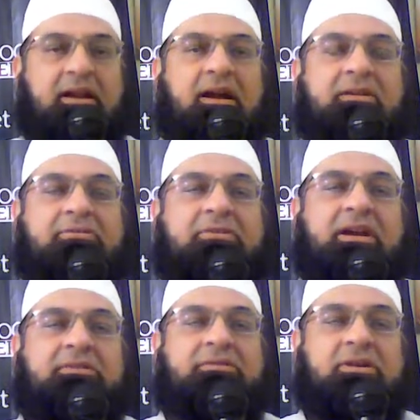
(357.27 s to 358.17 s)
And if
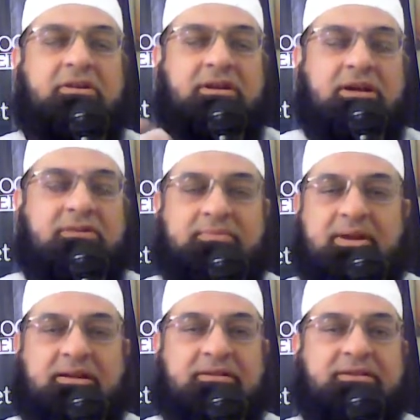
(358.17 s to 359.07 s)
we have hurt our
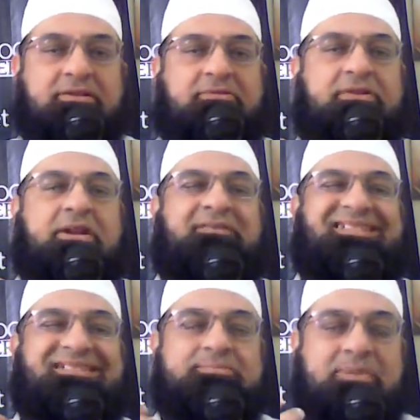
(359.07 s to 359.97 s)
parents, if we have
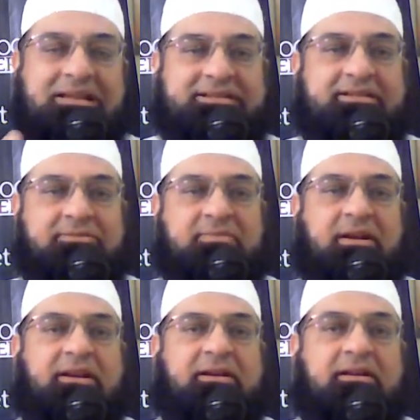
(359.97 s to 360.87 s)
displeased them
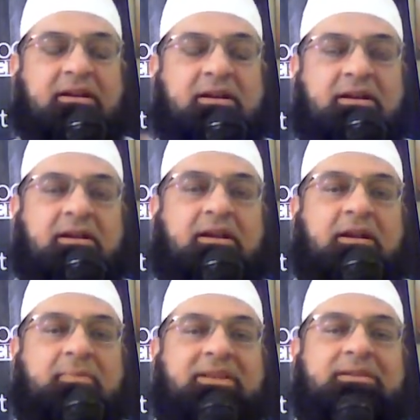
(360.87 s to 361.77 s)
and
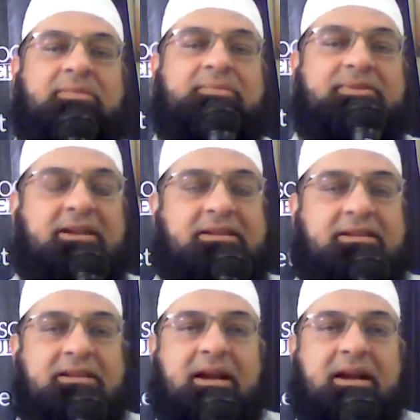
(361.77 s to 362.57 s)
made them upset,